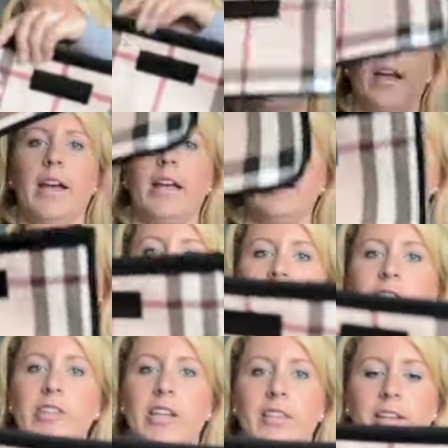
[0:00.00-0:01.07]
and it's
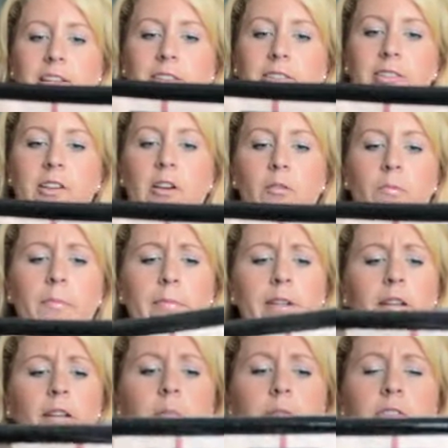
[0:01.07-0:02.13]
just like this. So
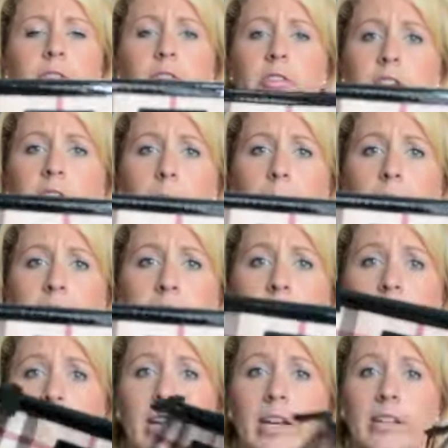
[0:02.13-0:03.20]
it almost looks like a pencil
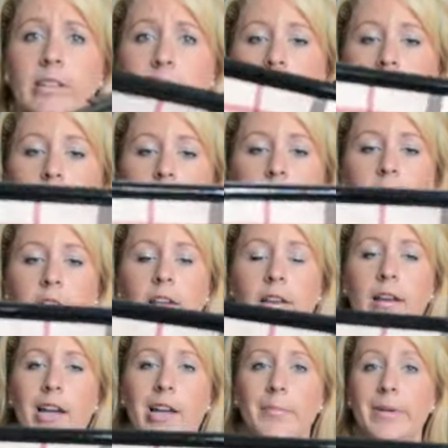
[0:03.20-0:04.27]
case.
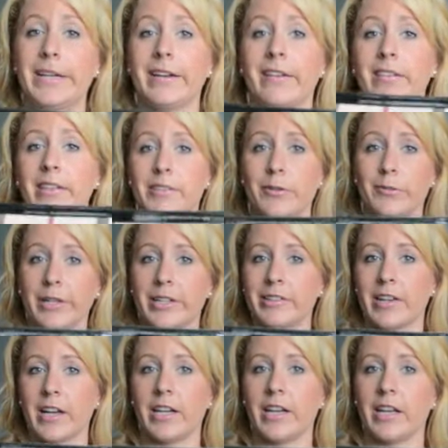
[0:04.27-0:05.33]
I mean, nothing too
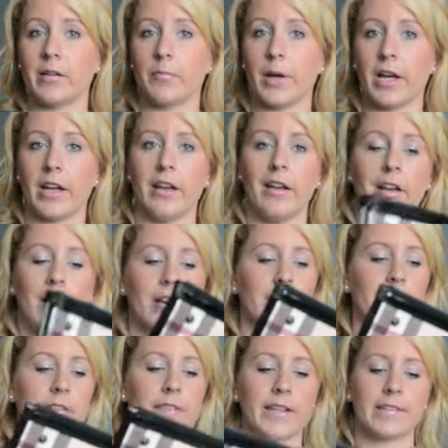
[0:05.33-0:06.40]
exciting, but I
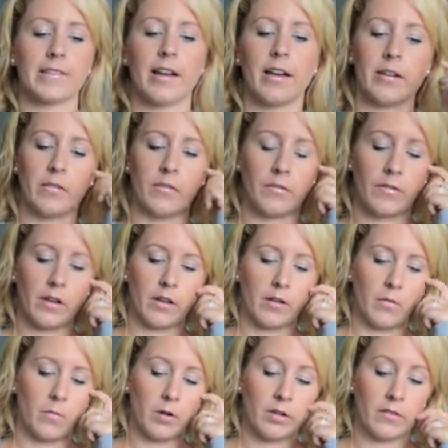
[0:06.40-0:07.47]
think that's kind of
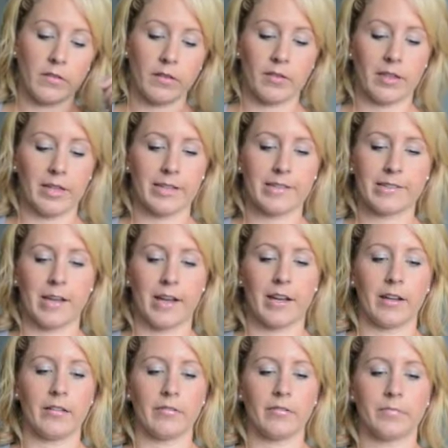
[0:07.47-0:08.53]
one of the things
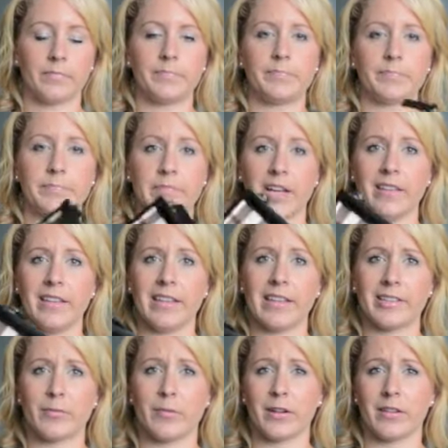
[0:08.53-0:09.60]
that, I think
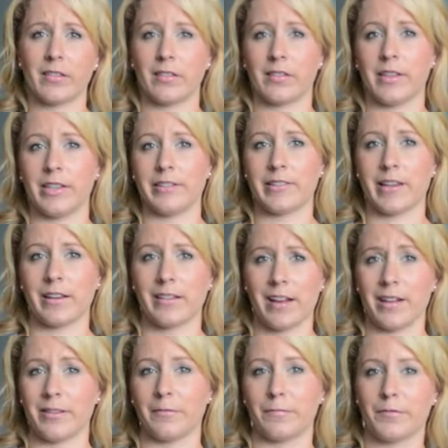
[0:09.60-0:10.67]
it's one of the things that
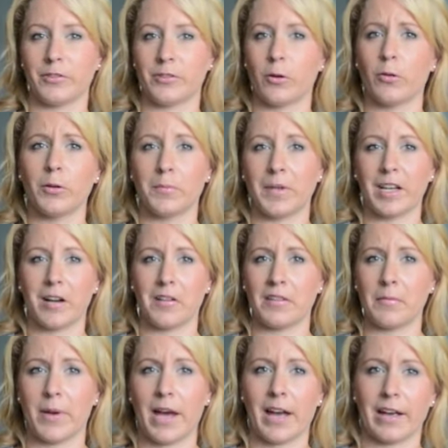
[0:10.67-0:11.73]
kind of sold me on the
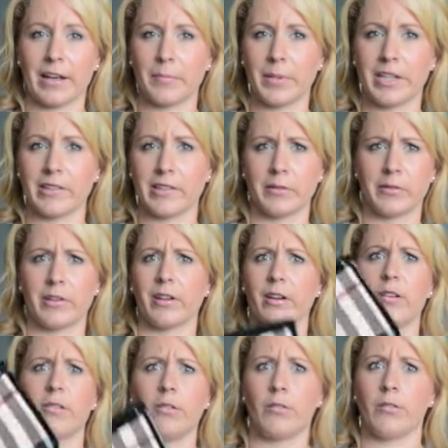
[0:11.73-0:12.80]
bag, because I was like,
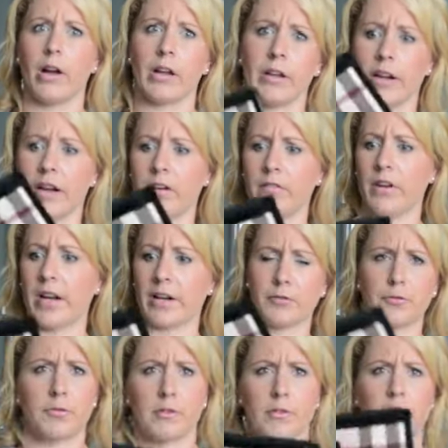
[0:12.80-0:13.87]
oh, I can have an
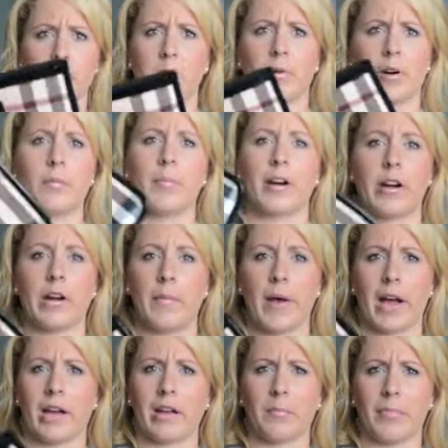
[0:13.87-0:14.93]
extra little Burberry
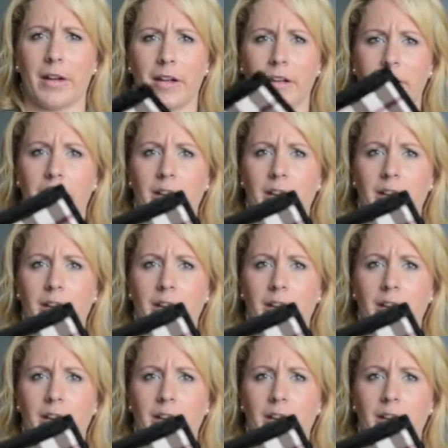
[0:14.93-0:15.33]
bag, but